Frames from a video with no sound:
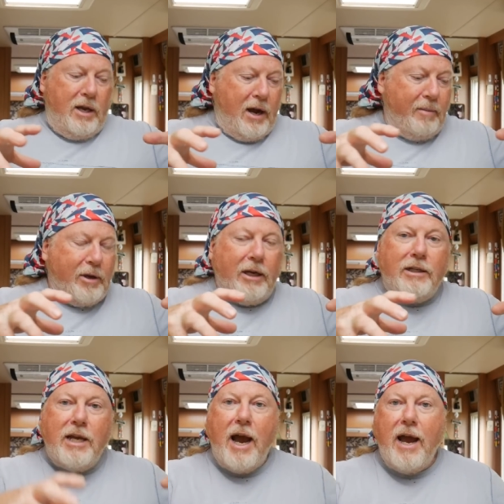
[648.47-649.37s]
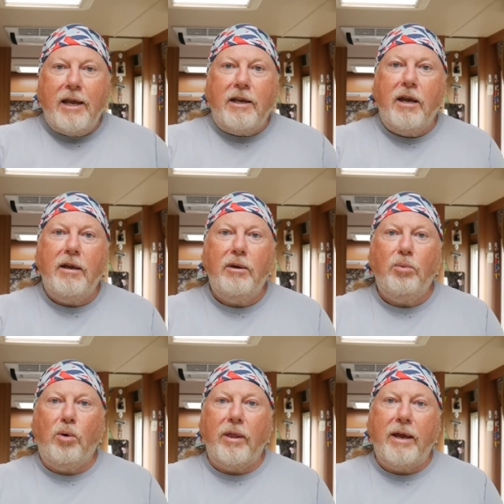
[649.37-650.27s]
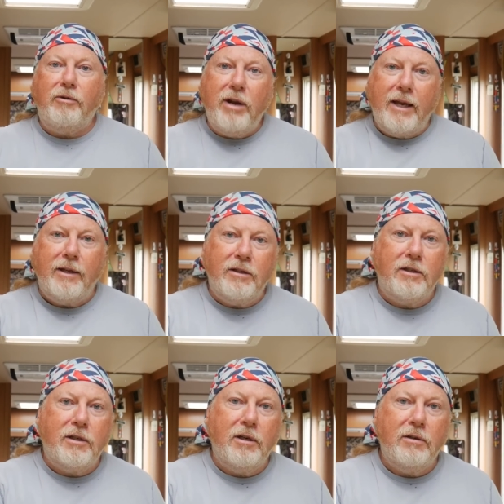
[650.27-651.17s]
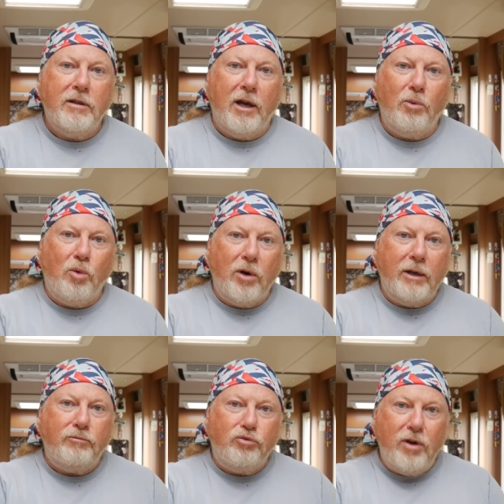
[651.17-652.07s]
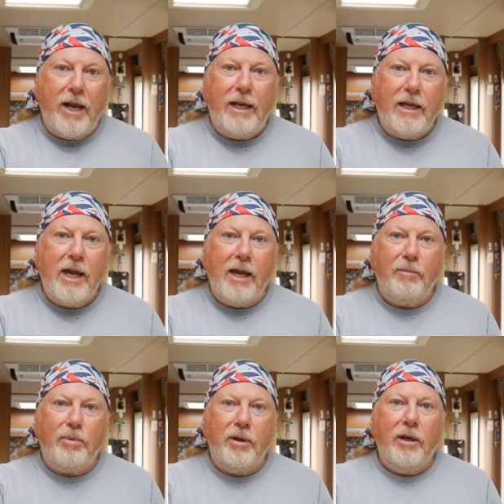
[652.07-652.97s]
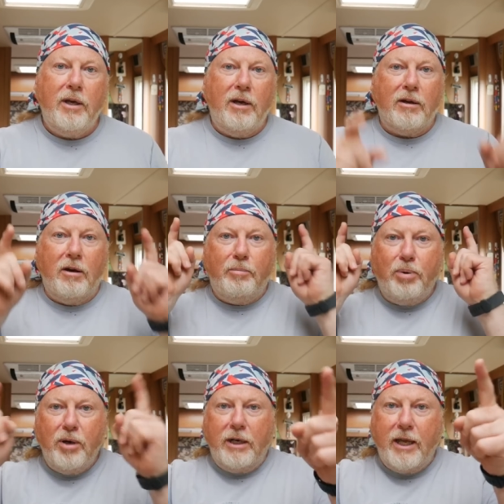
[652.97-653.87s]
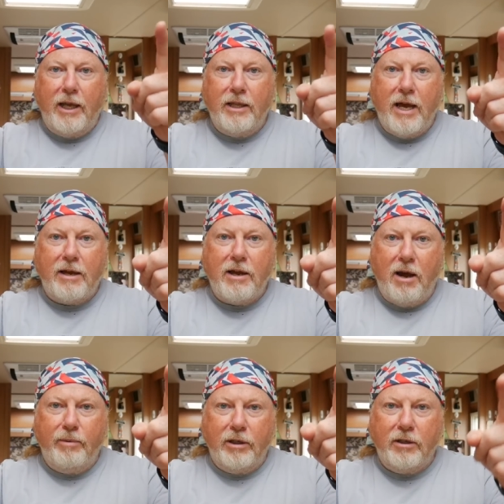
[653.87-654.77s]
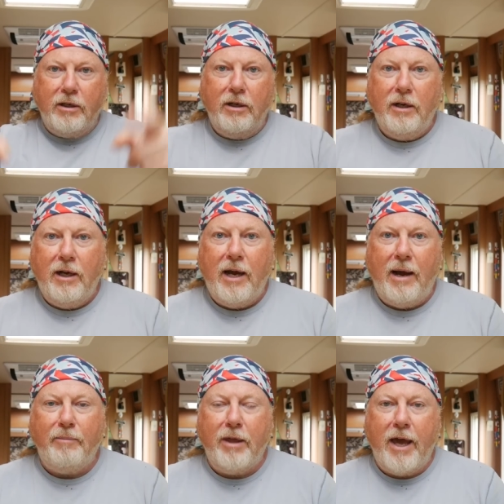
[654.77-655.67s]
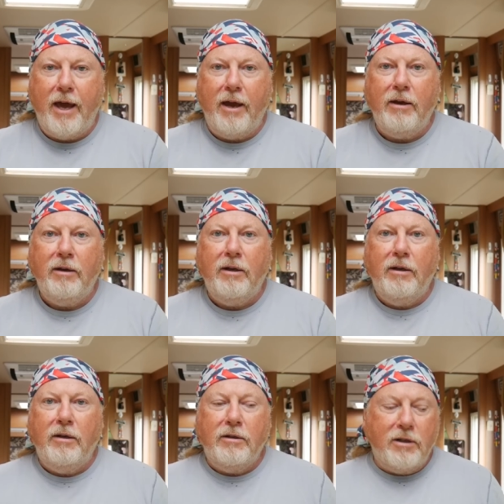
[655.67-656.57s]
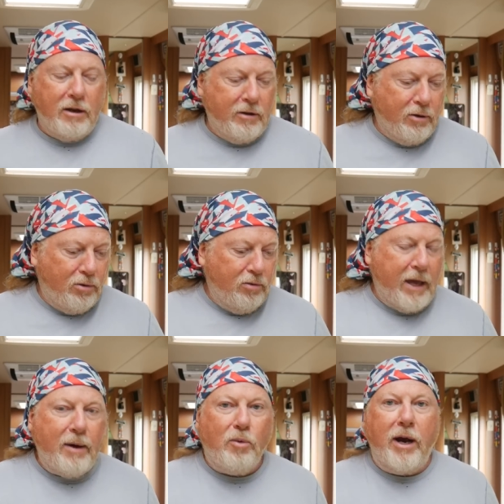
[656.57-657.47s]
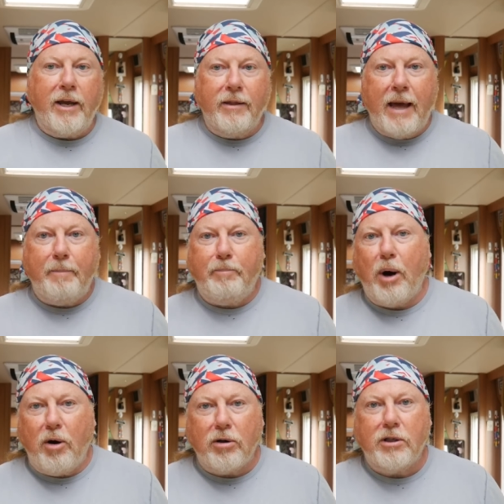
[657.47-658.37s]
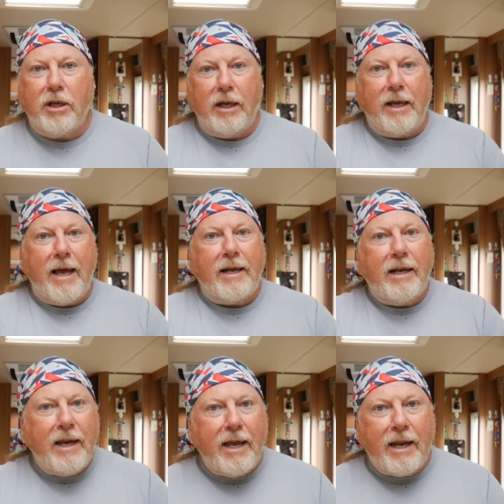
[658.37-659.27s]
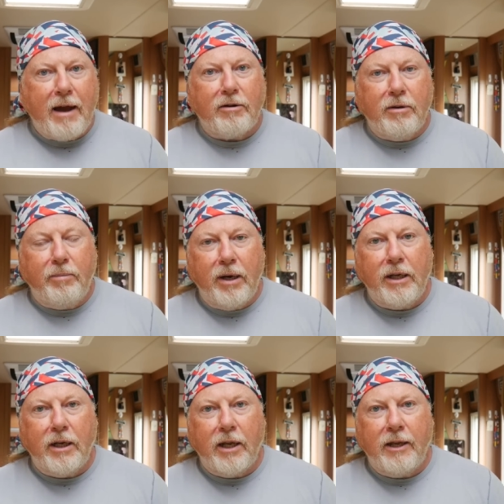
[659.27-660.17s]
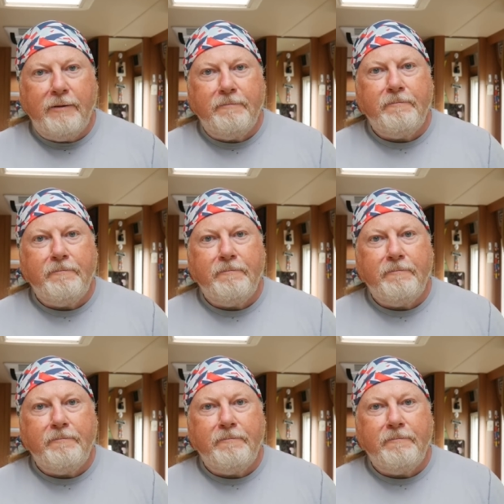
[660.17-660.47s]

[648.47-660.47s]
I'm going to take what there is that I want to really keep I'm going to put it in that cupboard up there so that all that weight and that box can get cleared out completely